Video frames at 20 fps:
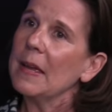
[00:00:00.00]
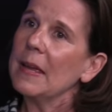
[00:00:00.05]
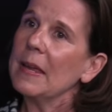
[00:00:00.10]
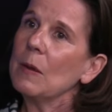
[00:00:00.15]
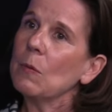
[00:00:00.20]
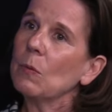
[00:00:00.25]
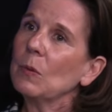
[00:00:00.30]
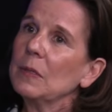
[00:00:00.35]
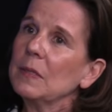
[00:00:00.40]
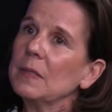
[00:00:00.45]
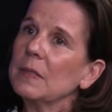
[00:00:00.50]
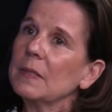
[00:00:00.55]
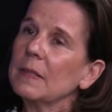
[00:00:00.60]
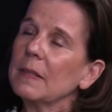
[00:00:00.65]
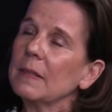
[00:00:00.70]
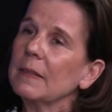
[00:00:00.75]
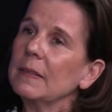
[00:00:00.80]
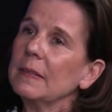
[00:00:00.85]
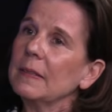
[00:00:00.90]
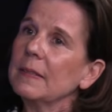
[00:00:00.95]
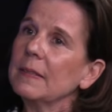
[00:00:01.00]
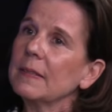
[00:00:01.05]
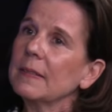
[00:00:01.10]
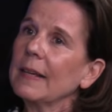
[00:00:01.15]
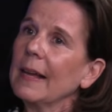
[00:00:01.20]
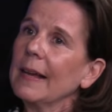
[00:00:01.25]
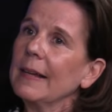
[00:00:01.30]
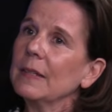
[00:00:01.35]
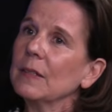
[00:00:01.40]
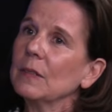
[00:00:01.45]
It was this
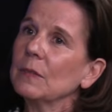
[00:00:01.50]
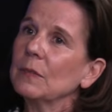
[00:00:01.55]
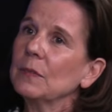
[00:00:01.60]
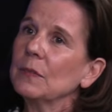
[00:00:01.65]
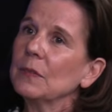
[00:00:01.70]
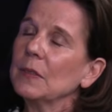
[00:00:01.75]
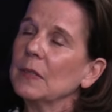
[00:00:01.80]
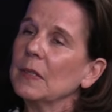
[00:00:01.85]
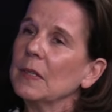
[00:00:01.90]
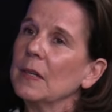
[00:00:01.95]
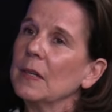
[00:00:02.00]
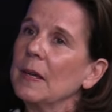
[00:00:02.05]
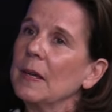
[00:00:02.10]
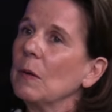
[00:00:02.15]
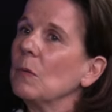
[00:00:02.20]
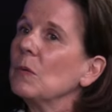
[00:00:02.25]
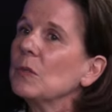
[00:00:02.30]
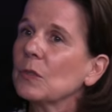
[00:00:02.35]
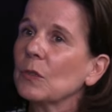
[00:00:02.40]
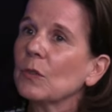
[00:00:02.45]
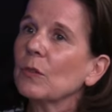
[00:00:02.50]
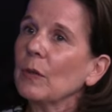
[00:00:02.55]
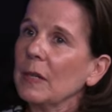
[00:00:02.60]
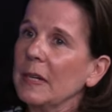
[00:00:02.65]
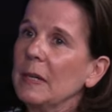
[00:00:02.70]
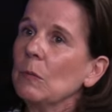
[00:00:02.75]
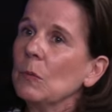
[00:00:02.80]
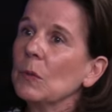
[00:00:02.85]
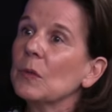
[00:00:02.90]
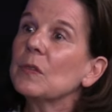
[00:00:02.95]
kind of it was
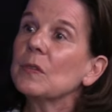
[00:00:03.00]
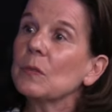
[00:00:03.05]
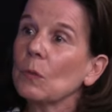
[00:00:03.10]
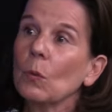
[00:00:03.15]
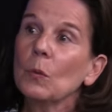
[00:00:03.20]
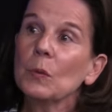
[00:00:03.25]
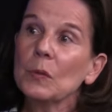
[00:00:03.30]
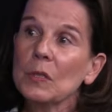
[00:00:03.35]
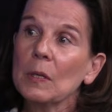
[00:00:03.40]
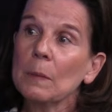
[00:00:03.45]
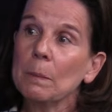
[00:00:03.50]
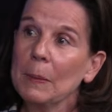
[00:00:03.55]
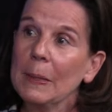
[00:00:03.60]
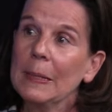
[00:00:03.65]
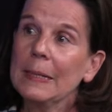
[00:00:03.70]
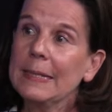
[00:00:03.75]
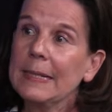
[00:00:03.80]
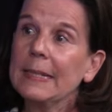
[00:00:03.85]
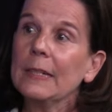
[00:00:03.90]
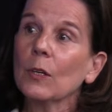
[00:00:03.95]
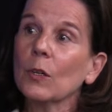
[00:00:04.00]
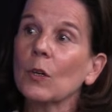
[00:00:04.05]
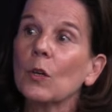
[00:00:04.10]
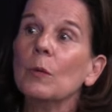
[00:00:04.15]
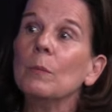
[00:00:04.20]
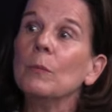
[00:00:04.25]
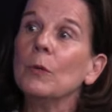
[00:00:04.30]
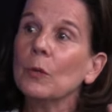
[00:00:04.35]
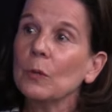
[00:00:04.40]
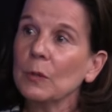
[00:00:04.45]
it was also building a
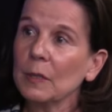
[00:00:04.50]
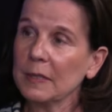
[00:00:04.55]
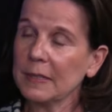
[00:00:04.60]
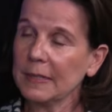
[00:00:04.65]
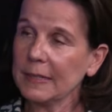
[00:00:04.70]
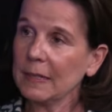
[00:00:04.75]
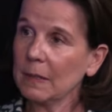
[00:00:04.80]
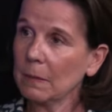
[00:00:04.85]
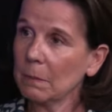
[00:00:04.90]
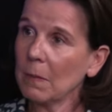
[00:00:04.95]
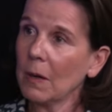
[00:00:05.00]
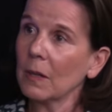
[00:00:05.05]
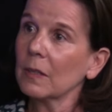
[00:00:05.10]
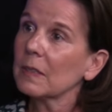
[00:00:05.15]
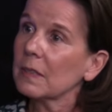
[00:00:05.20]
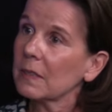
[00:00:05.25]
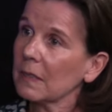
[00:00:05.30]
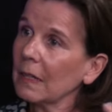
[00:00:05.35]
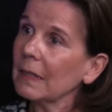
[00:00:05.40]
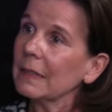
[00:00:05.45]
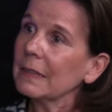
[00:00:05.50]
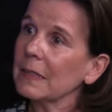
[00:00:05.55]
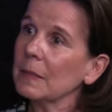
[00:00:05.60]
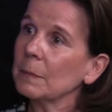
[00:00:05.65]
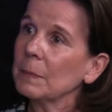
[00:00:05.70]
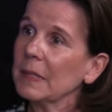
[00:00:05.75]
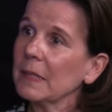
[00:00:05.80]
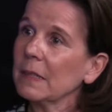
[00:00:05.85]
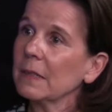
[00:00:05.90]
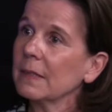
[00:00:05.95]
community amongst us
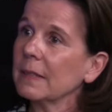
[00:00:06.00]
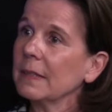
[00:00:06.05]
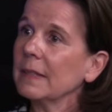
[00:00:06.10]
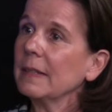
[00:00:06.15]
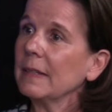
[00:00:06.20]
because mm-hmm.